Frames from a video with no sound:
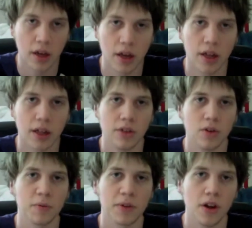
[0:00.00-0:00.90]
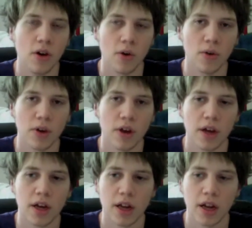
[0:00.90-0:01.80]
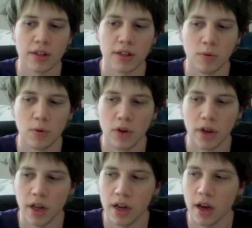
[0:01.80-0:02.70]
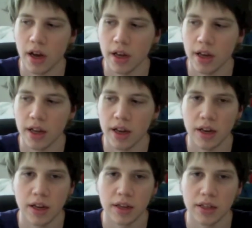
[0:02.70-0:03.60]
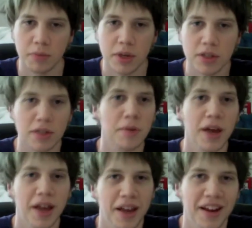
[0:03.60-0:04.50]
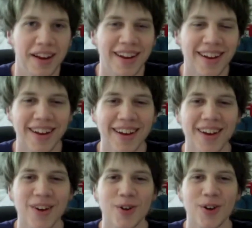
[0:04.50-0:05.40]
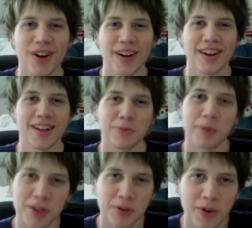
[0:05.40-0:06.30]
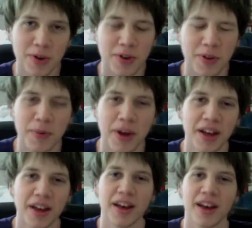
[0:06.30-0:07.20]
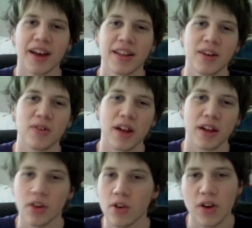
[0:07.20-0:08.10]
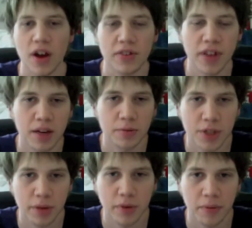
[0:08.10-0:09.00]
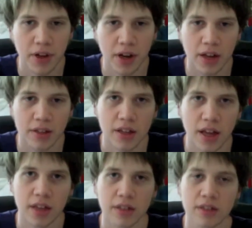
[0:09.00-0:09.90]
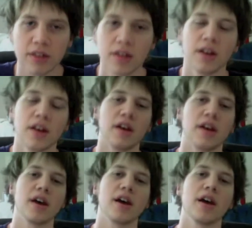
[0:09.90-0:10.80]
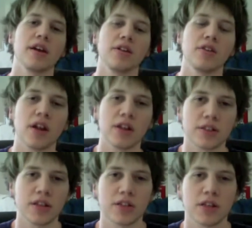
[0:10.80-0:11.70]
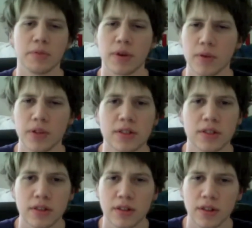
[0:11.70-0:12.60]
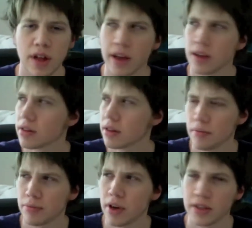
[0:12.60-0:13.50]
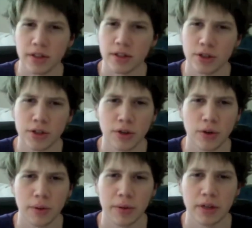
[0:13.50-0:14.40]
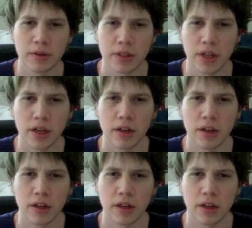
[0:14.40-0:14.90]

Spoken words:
And they told me no. And I said, well, can I get any specially made? Or can I special order them? And they were like, no, you have to get them shipped from the United States. And United States shipping was like the price of the shoe. I mean, it was like,